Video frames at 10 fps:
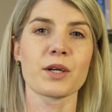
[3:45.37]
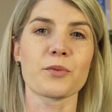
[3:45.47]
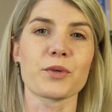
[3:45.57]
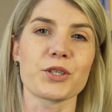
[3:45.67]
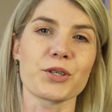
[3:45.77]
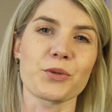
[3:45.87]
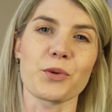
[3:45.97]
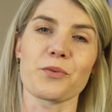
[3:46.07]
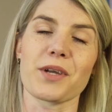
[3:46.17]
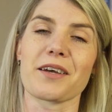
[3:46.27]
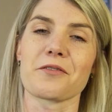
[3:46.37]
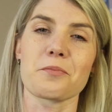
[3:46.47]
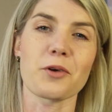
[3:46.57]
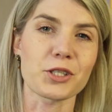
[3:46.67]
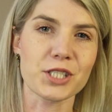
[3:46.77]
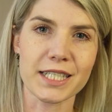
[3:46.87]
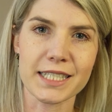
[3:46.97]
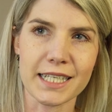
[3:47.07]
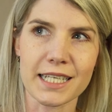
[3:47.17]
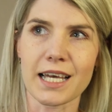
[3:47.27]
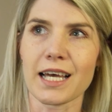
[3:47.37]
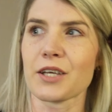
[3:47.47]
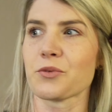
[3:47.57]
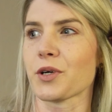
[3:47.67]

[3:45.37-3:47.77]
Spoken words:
We do it when we have a project deadline,